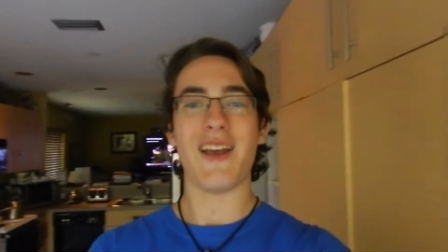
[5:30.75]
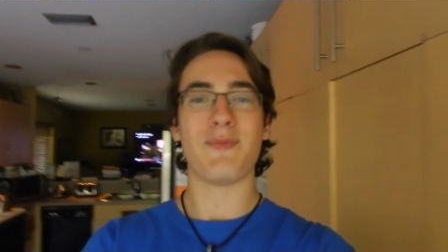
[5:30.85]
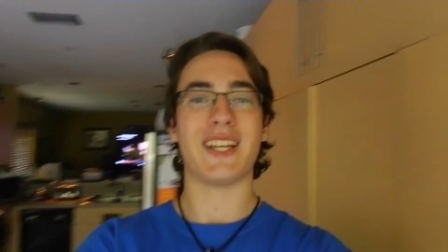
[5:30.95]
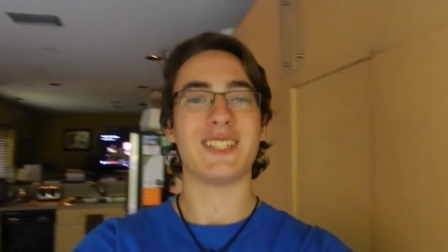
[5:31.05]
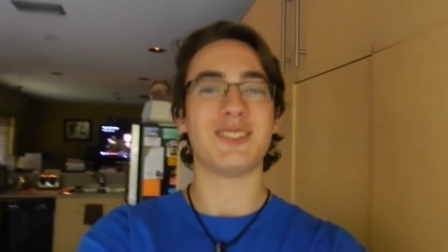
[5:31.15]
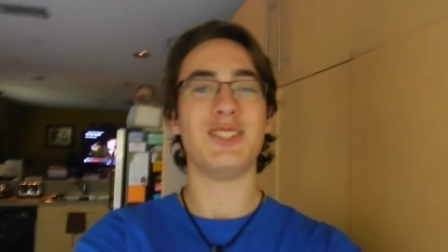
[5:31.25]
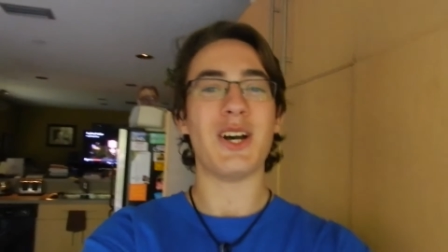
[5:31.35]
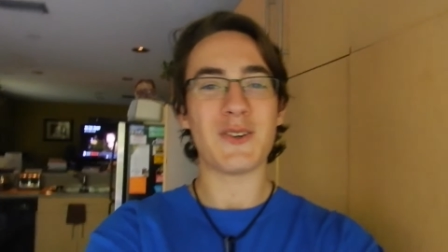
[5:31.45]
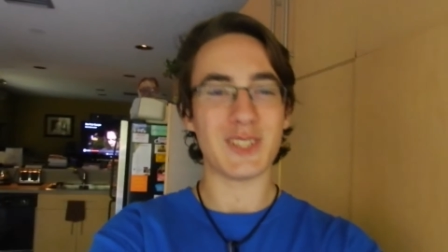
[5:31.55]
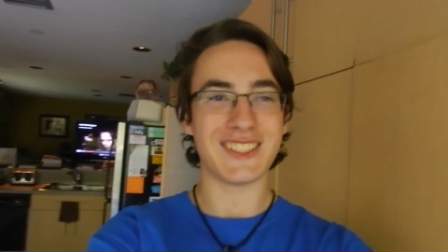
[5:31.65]
because
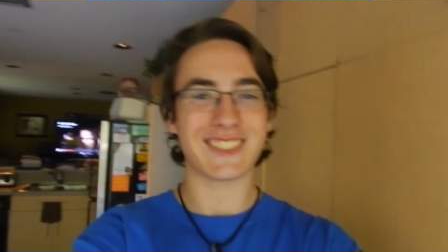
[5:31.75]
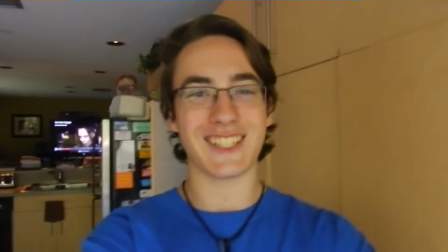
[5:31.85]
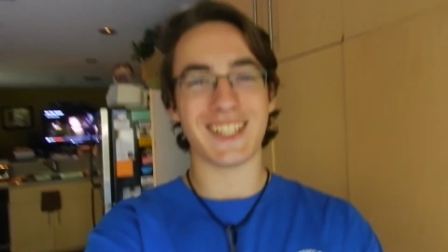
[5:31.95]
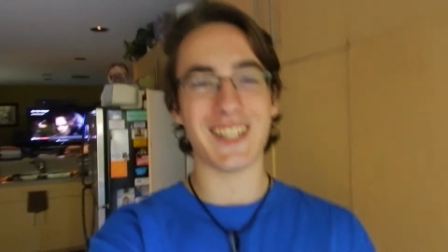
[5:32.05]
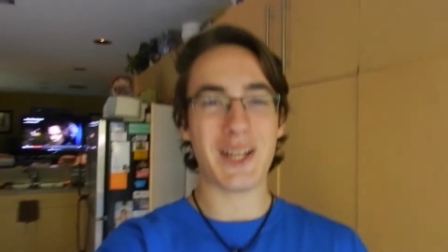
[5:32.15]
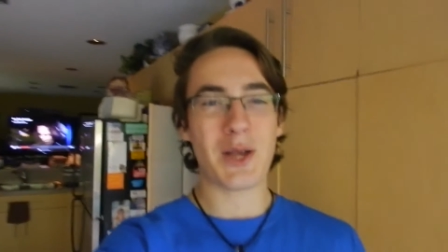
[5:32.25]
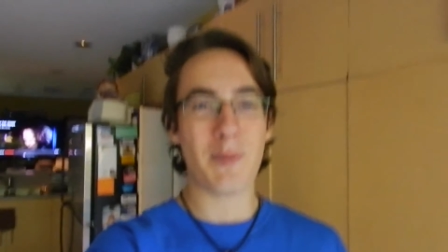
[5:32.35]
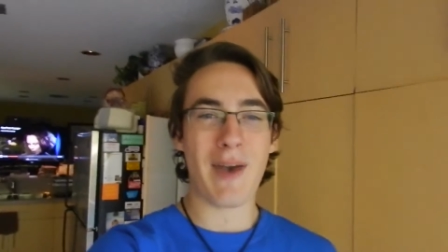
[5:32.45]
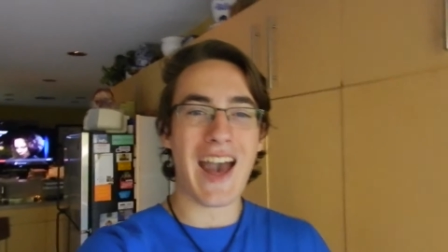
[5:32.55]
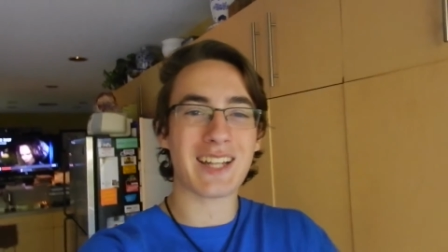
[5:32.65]
no one's gonna
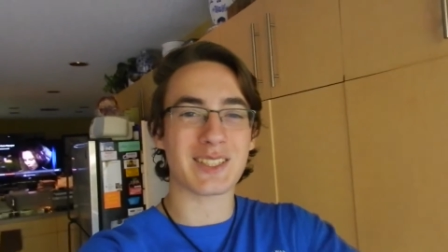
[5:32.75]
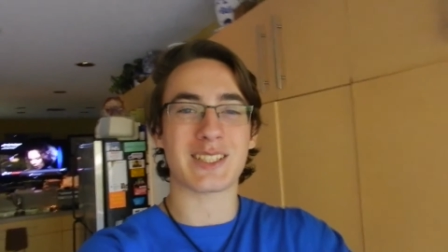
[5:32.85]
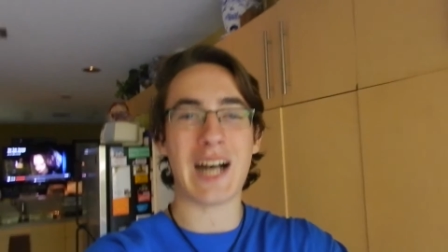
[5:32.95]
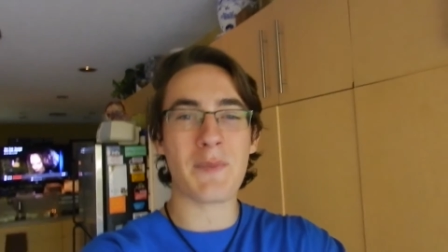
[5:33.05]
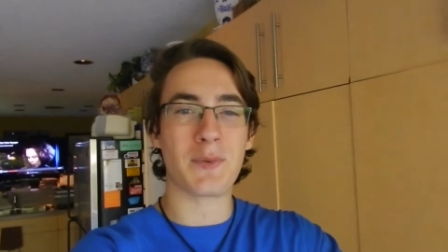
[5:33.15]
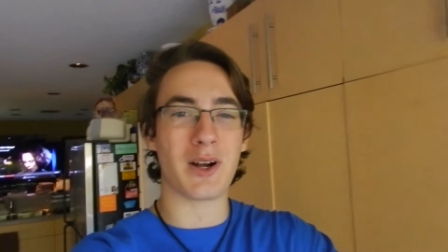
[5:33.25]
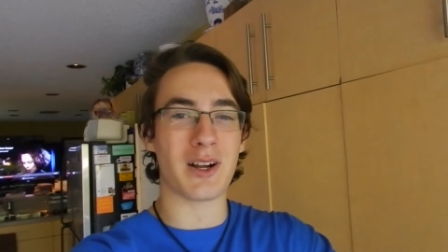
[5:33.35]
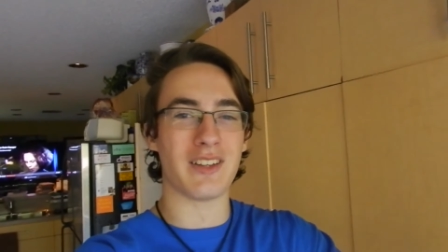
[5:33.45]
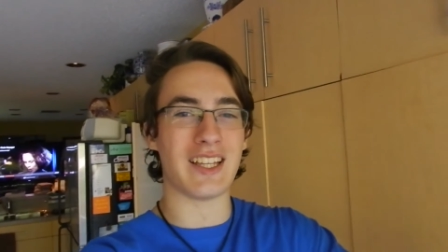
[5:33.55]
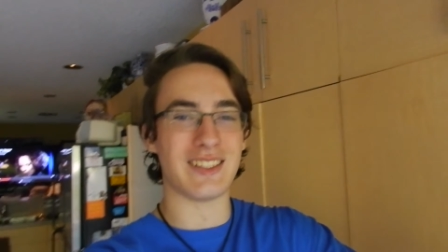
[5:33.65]
pass a cop
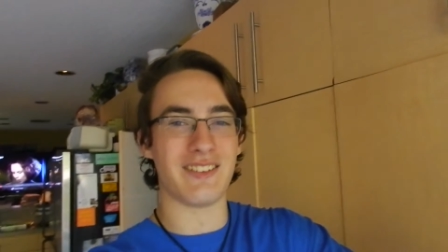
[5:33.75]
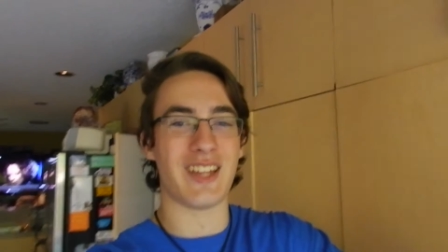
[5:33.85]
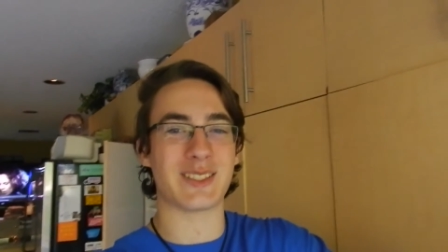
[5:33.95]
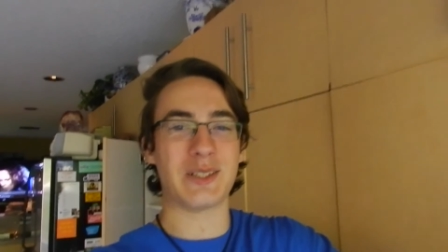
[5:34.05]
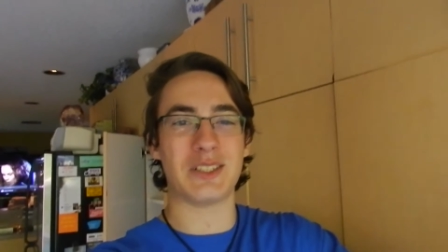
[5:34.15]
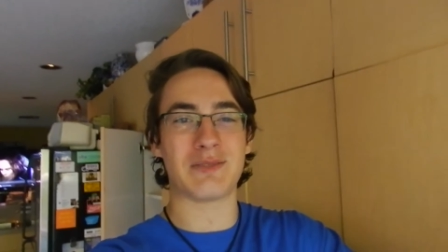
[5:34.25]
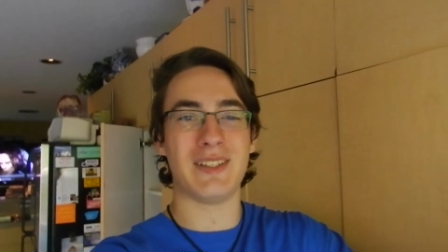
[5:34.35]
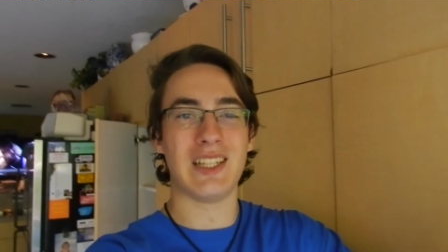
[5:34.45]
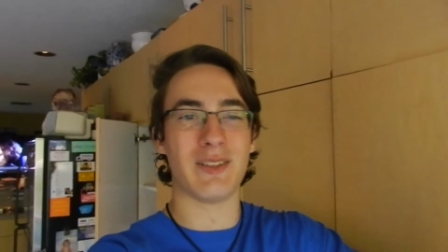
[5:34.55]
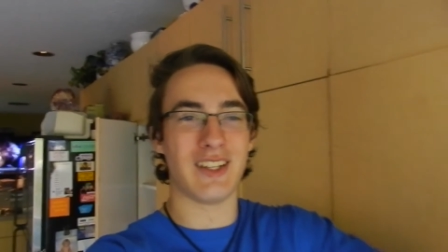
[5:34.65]
car that that's going to the
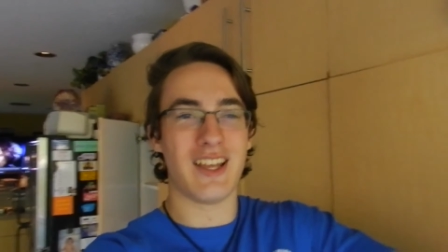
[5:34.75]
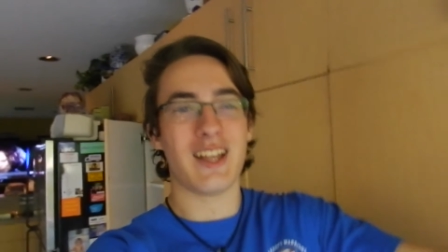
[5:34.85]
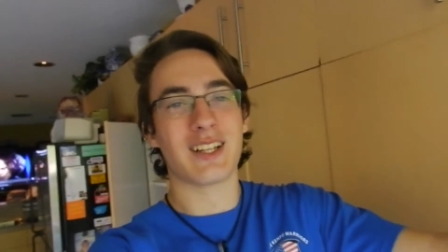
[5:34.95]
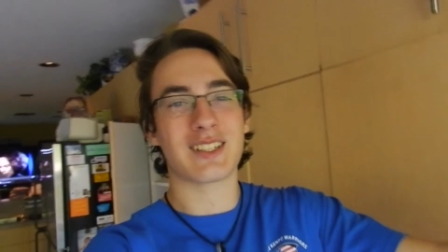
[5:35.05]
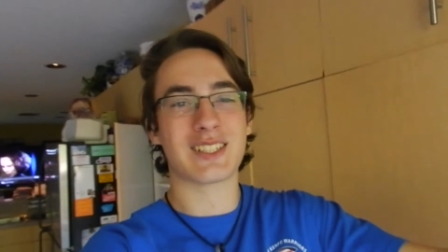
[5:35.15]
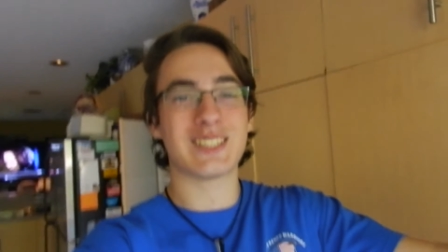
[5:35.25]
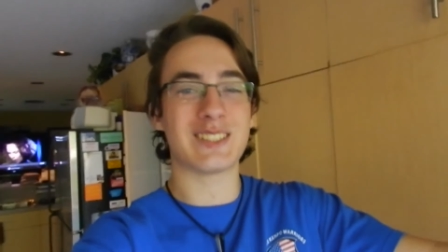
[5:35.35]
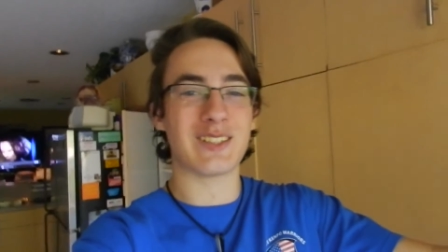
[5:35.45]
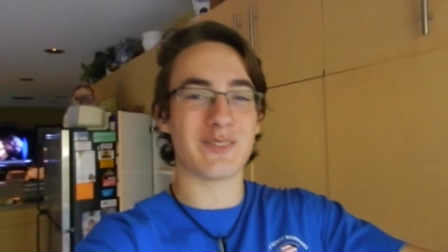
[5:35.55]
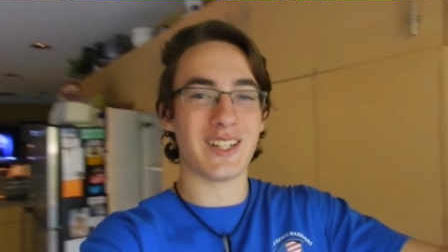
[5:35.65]
speed limit because
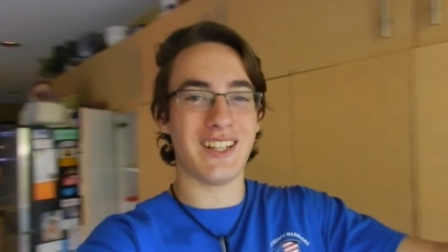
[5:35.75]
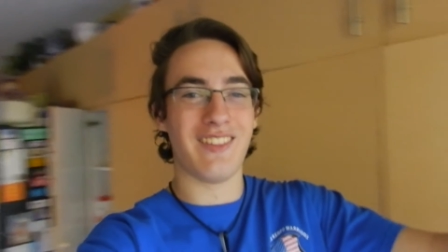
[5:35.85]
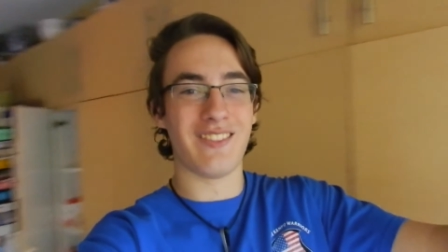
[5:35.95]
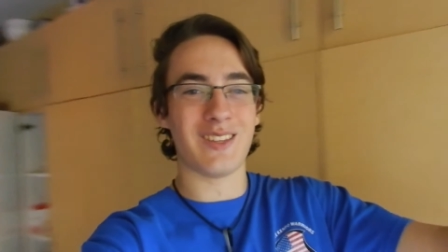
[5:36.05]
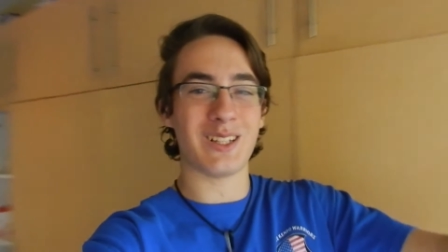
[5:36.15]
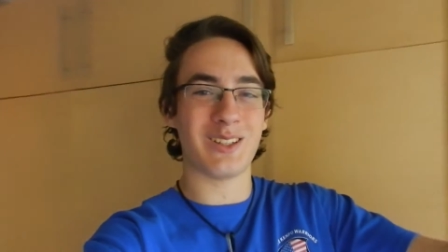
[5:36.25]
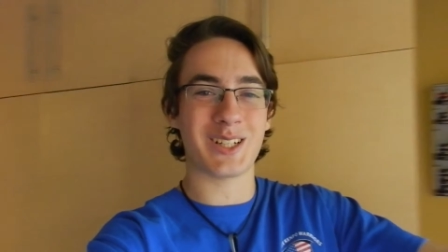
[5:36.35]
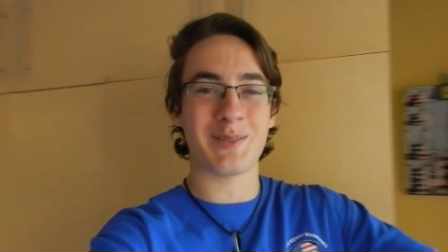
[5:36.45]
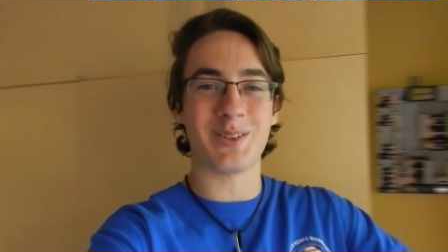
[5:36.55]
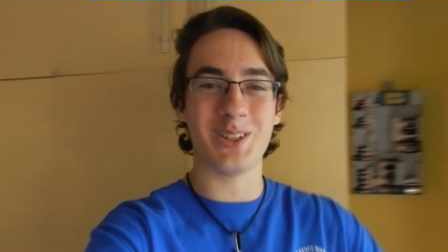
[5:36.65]
they're afraid they'll,
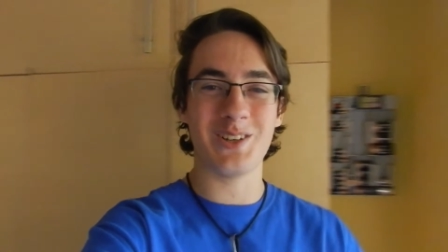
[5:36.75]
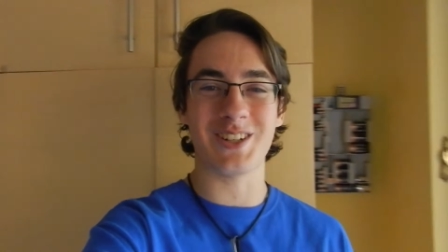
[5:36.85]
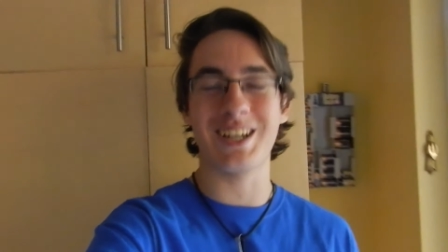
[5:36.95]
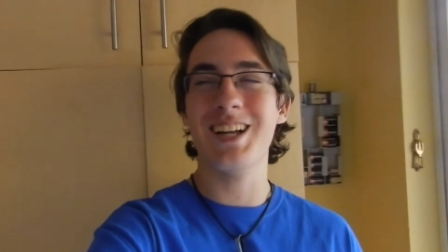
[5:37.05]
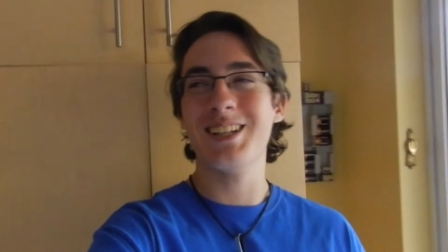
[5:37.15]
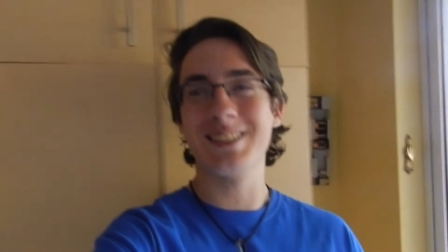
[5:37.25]
they'll pull over.